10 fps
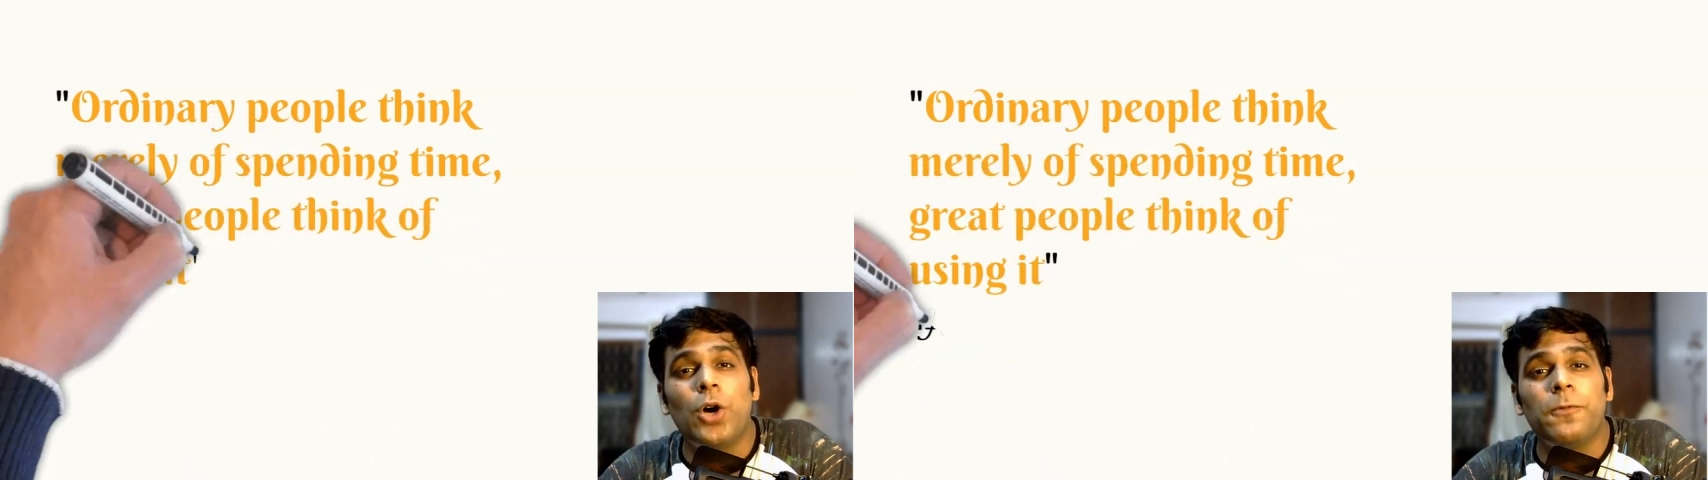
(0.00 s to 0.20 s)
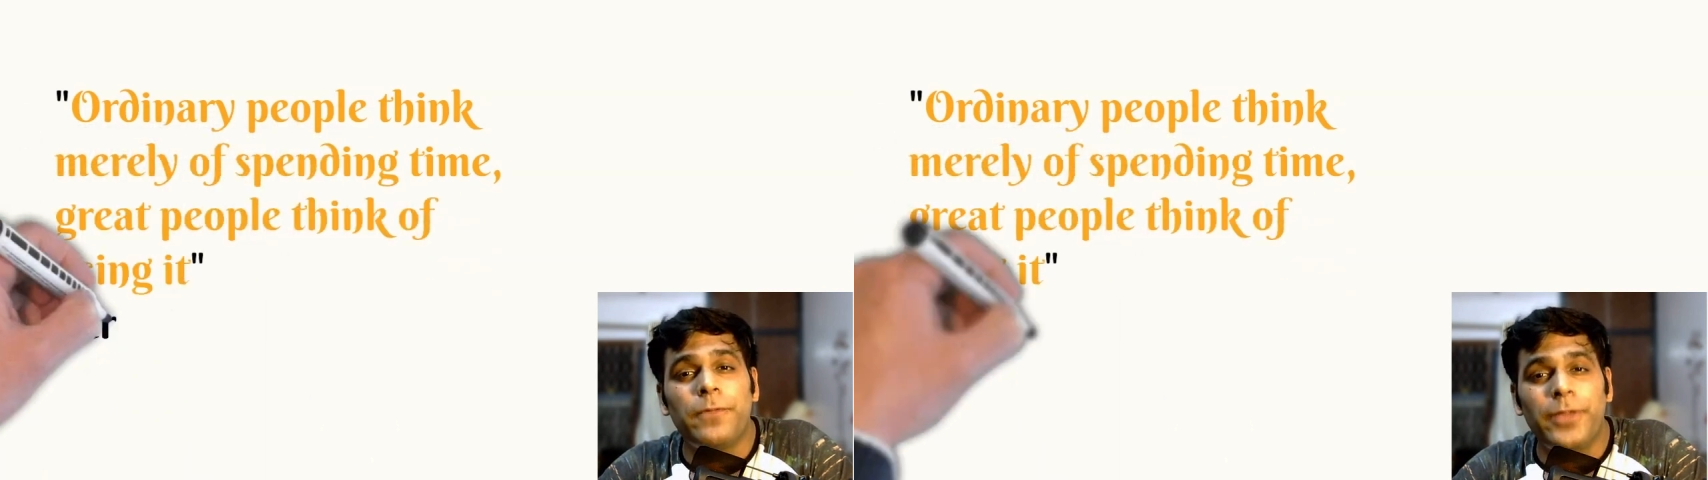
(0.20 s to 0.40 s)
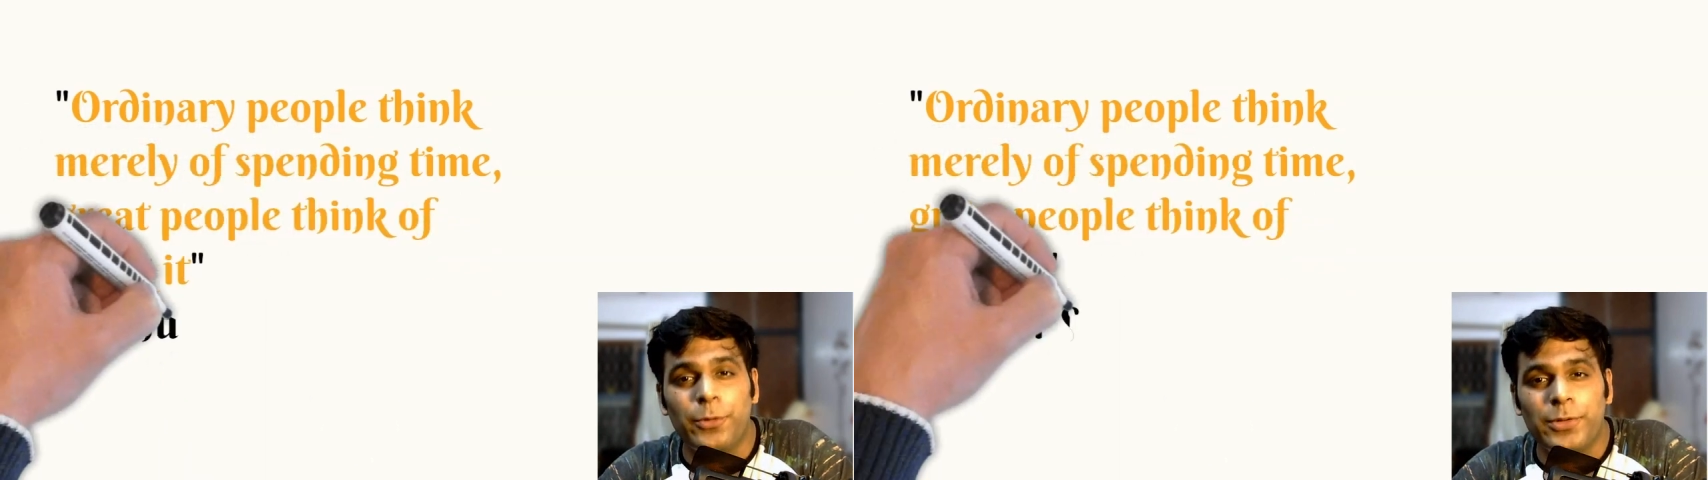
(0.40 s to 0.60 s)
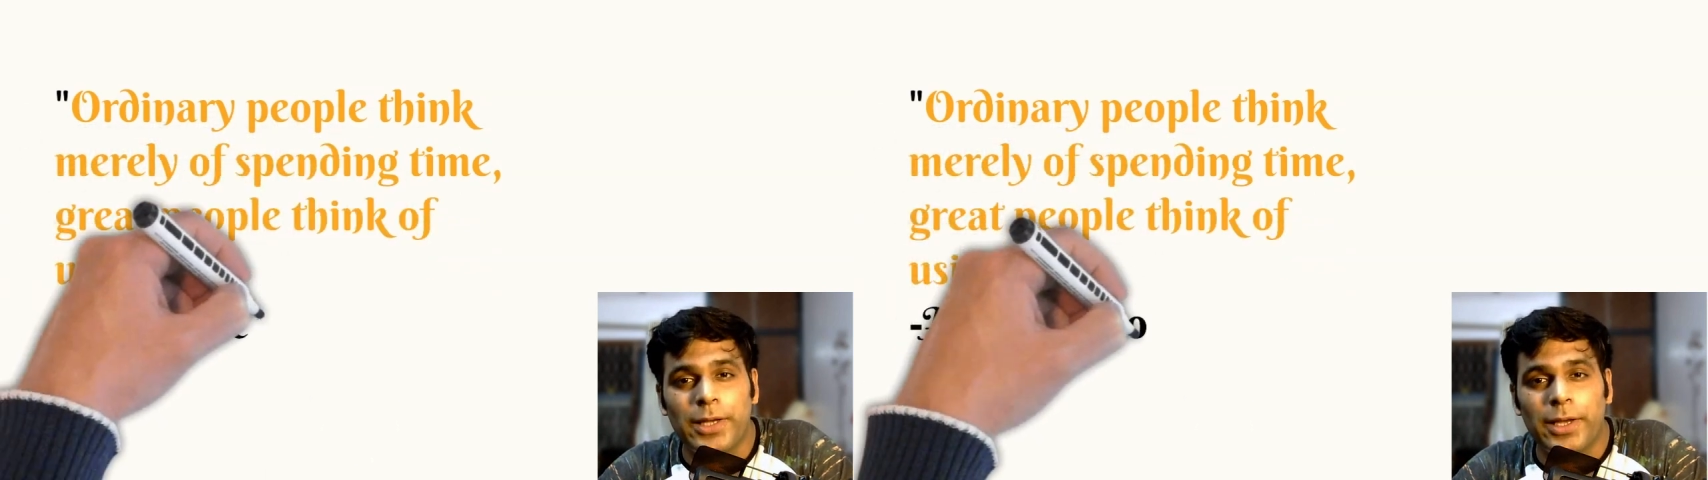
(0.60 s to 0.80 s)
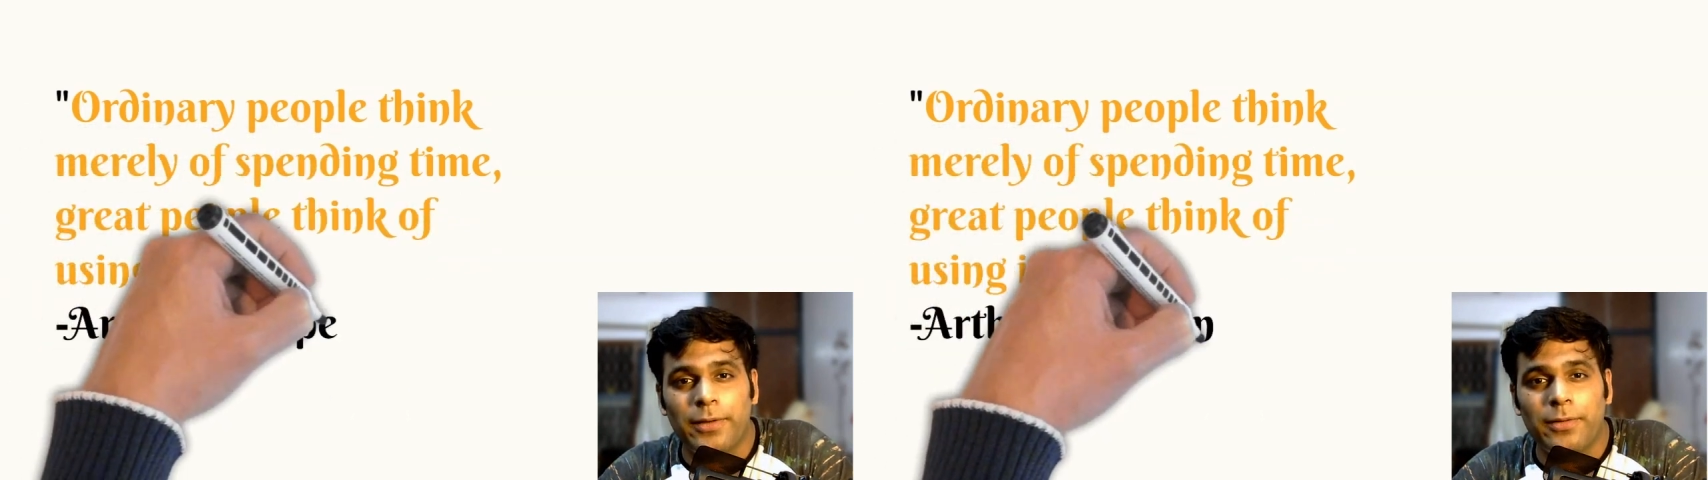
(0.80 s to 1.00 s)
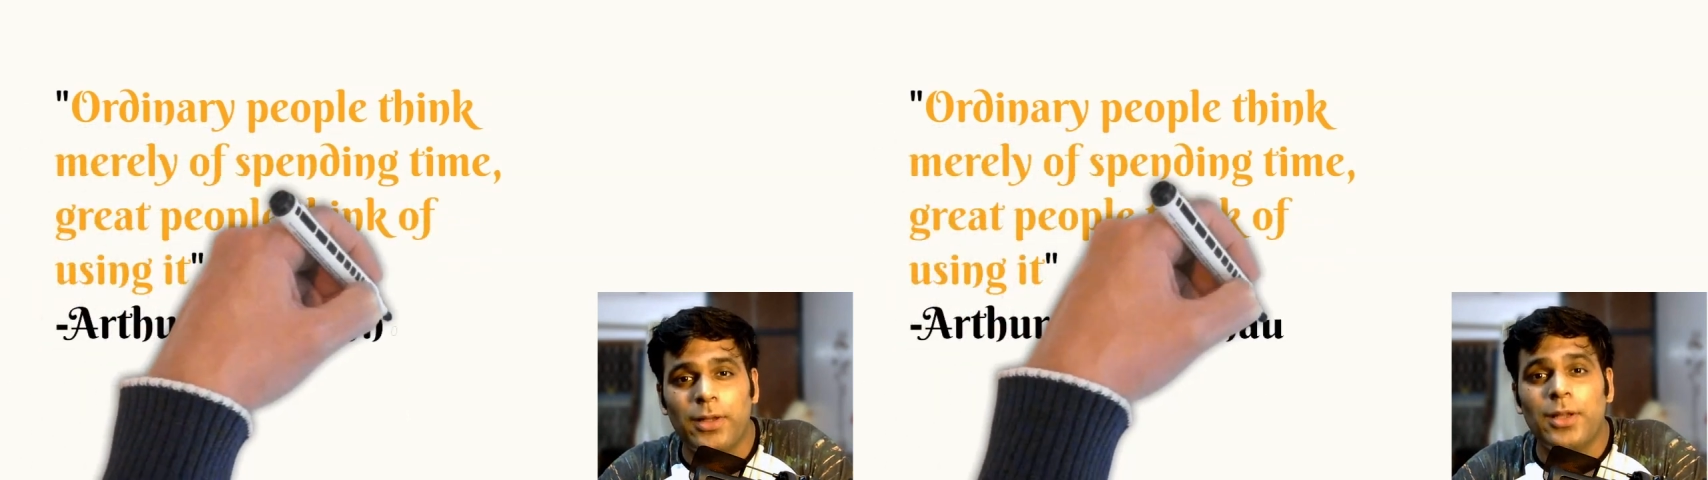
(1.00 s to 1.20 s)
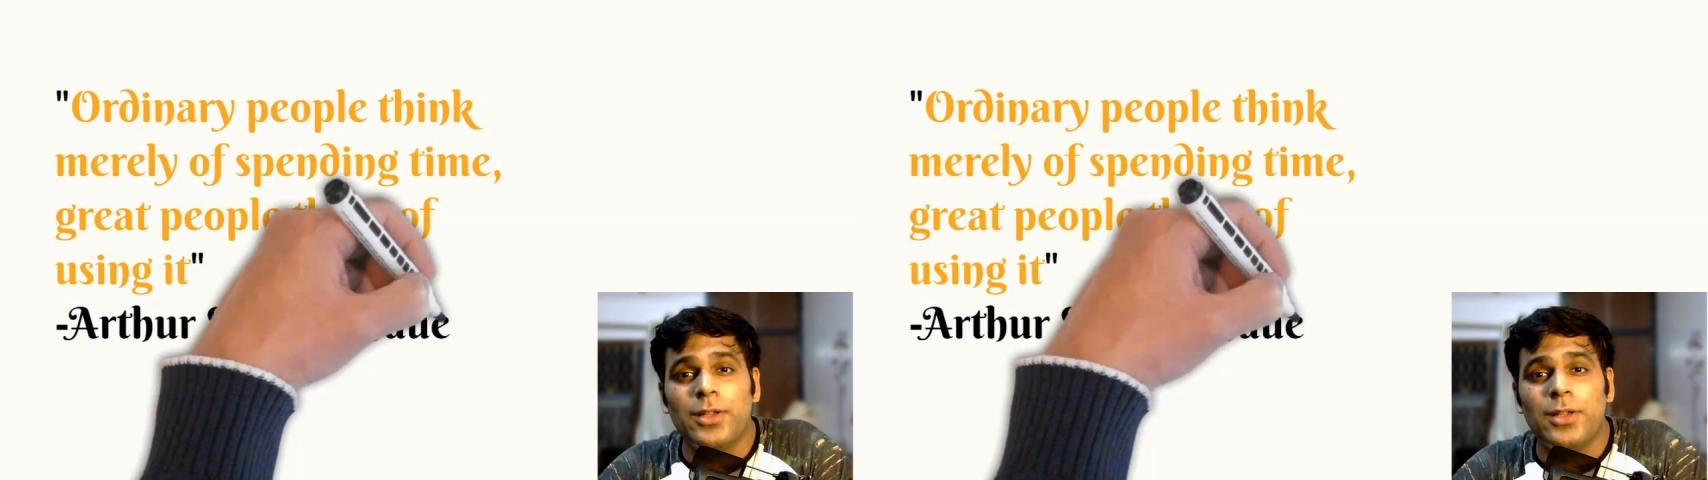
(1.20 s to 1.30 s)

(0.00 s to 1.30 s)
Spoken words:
of using it.